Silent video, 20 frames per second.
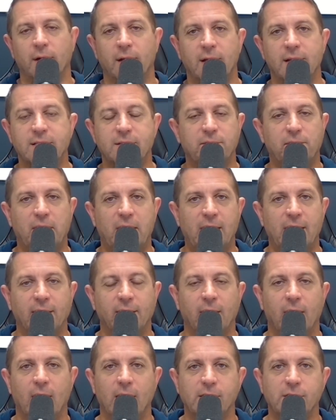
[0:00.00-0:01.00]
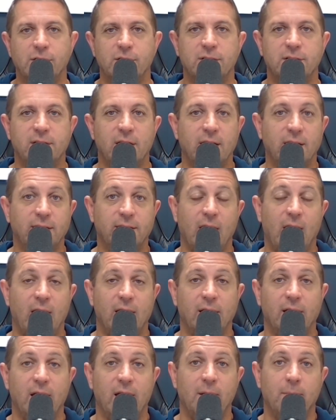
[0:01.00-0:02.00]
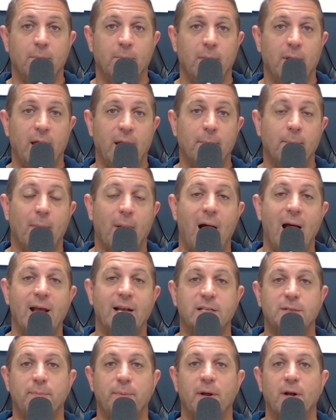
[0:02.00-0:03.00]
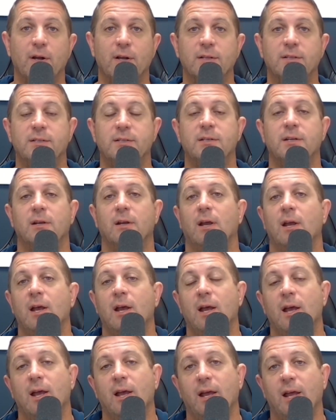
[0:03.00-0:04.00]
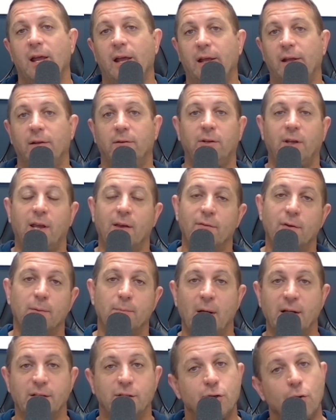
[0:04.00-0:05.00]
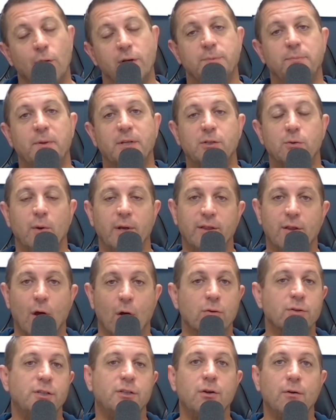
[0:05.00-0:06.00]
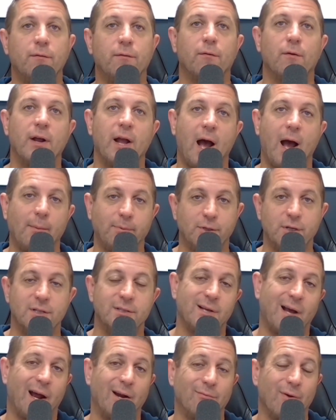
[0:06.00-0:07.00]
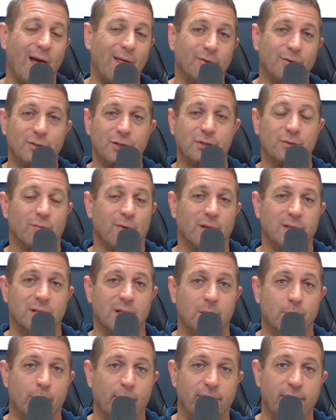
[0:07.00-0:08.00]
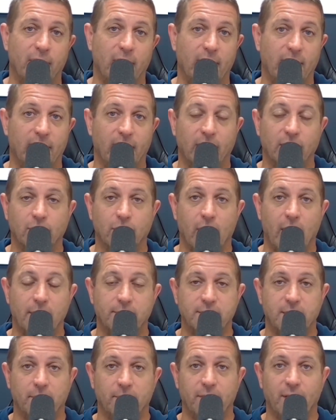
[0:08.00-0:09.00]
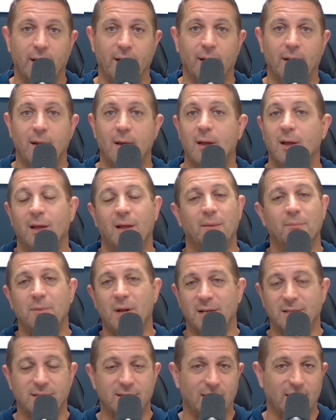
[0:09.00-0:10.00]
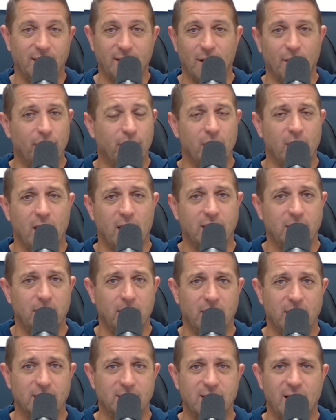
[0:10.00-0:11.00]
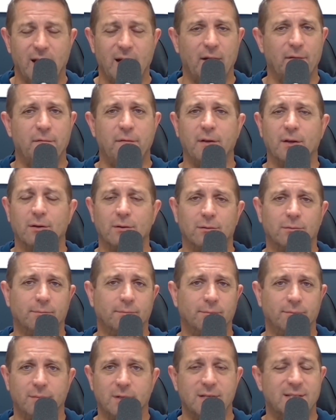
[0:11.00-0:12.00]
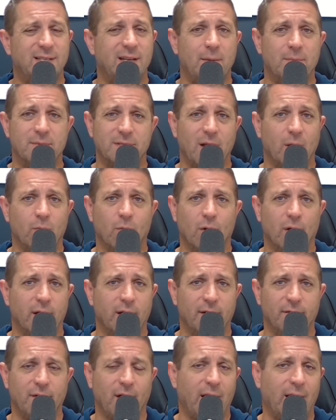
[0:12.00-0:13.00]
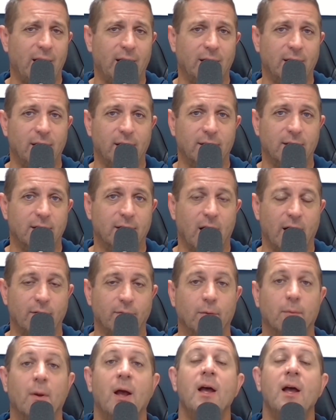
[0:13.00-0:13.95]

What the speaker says: It's fine. I just think that in my experience, given my choice between those two free options, I'd rather just run to the buffet and grab something. I'm not sitting there for 90 minutes. And I feel the same as I would if I eat in the dining room.